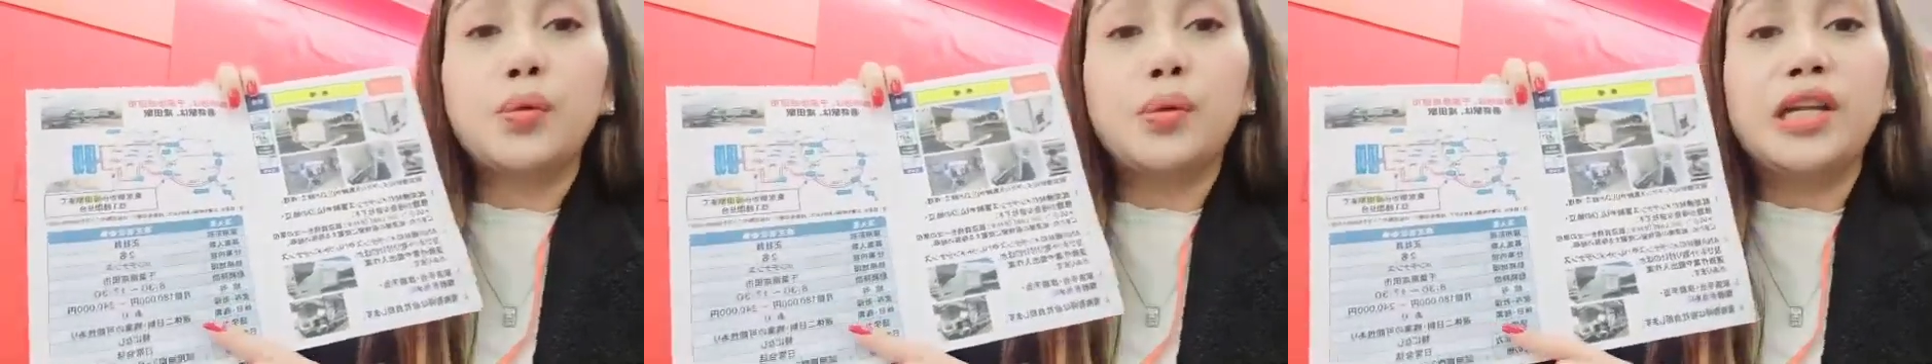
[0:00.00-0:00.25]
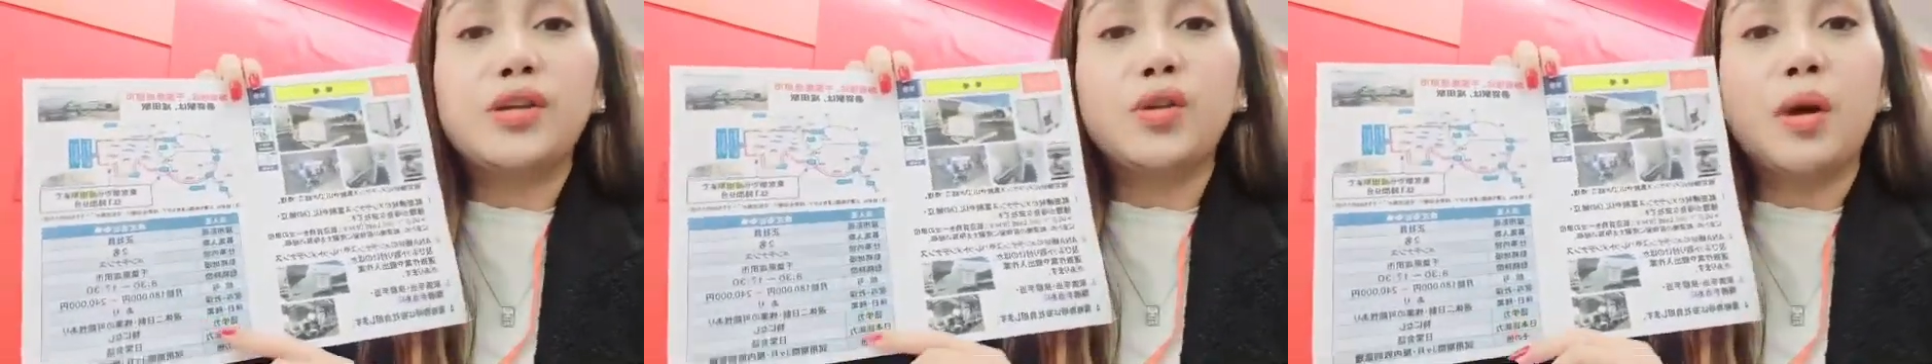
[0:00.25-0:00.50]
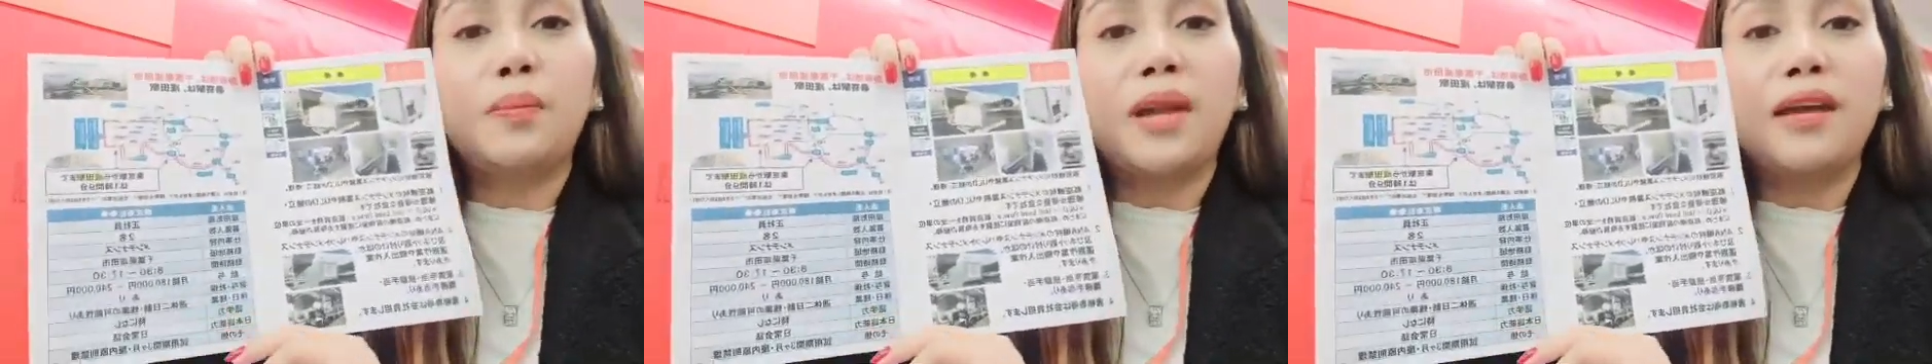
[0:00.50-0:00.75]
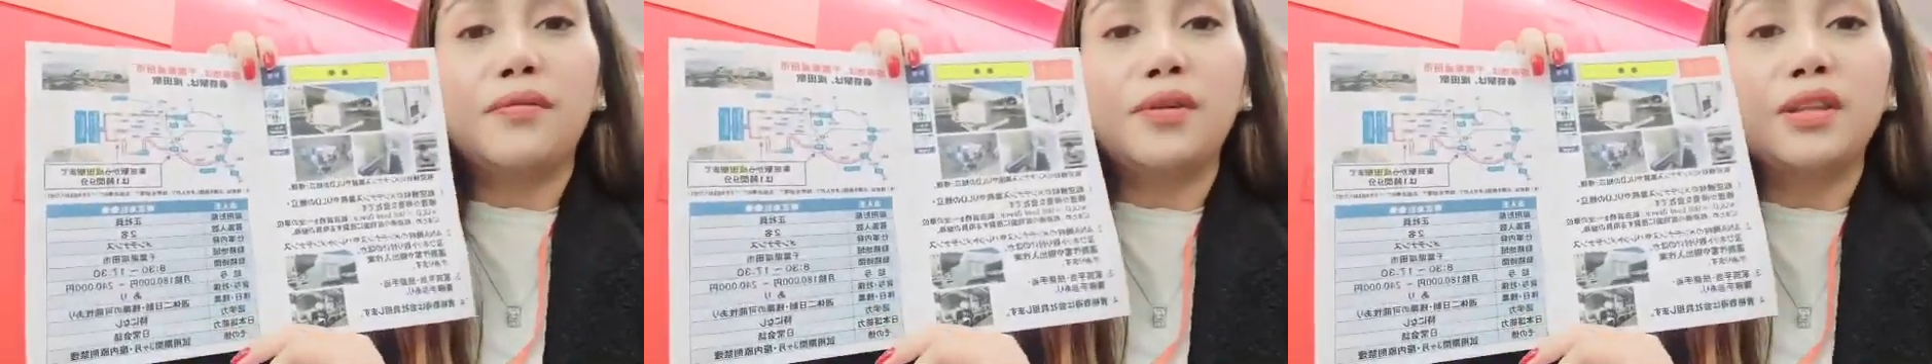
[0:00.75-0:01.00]
willing to
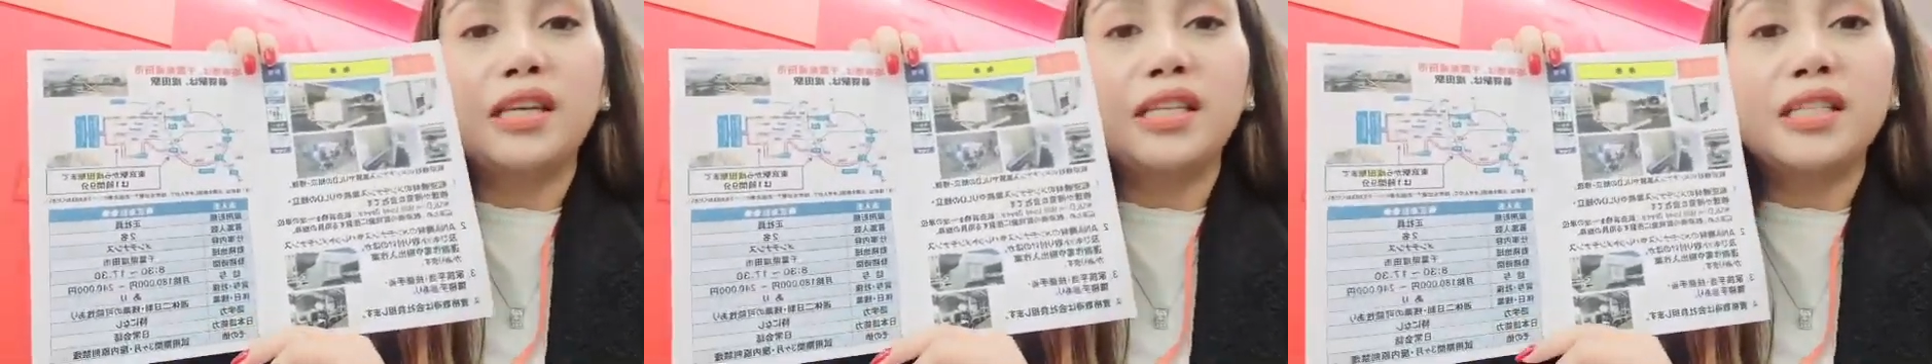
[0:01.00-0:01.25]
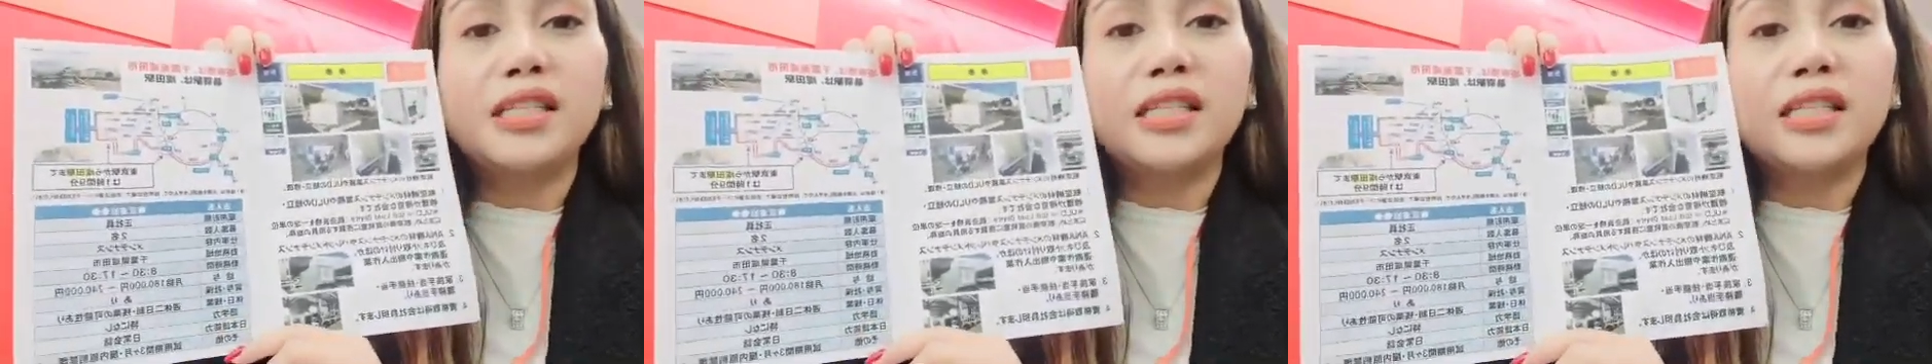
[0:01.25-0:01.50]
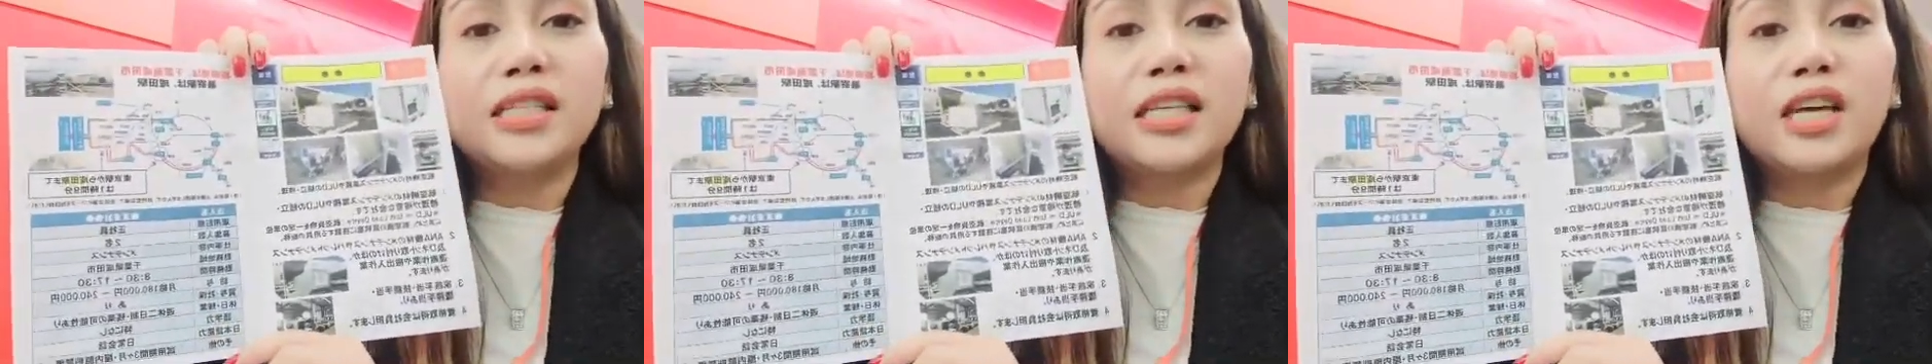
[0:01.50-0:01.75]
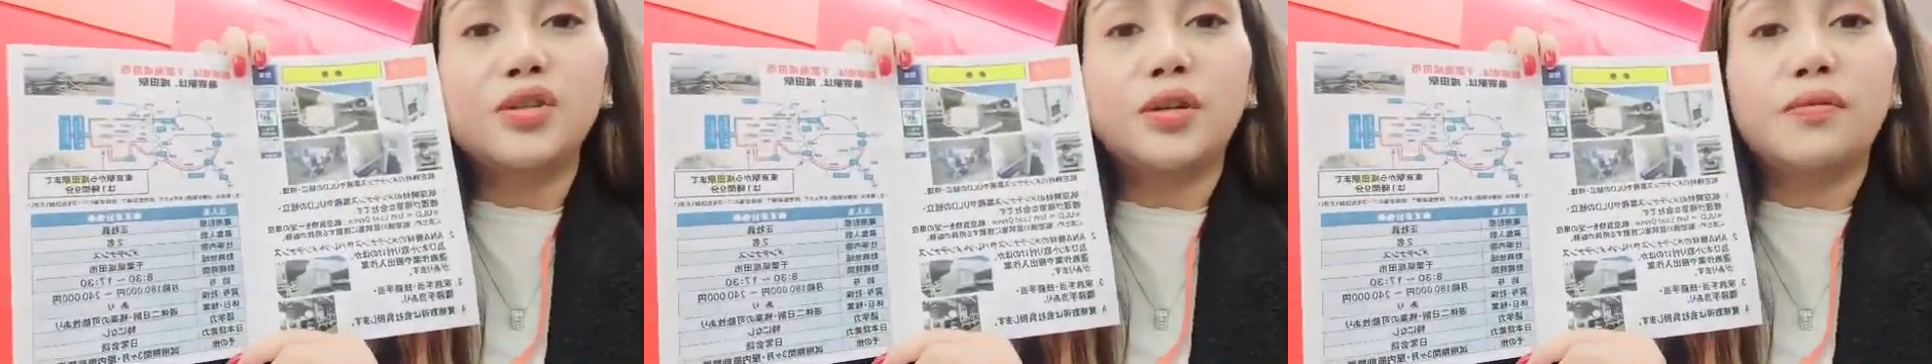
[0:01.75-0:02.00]
apply for this is
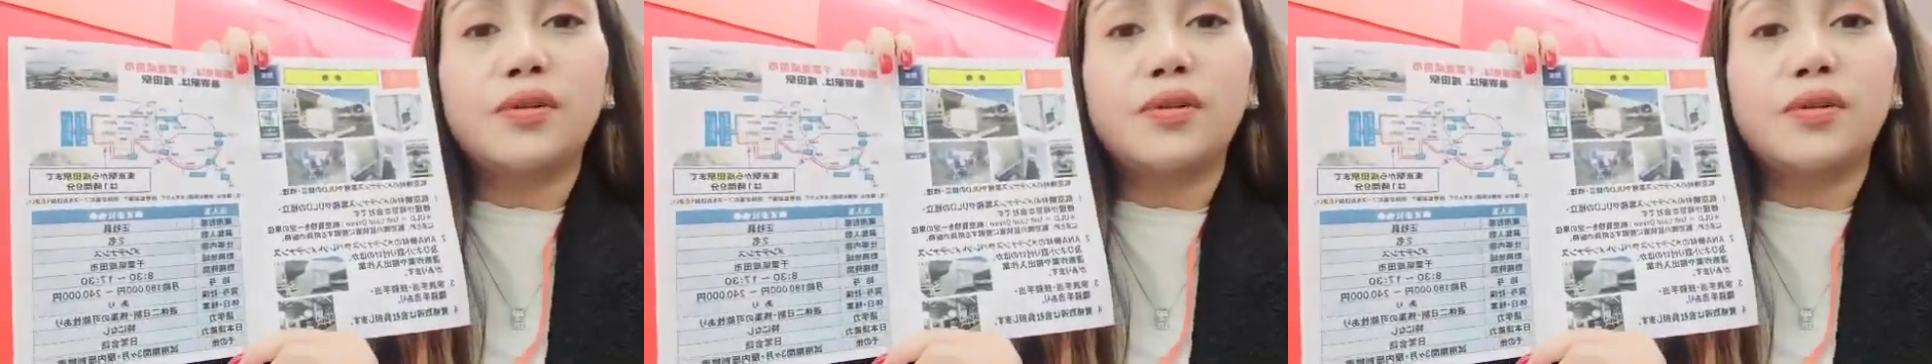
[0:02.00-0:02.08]
scheduled for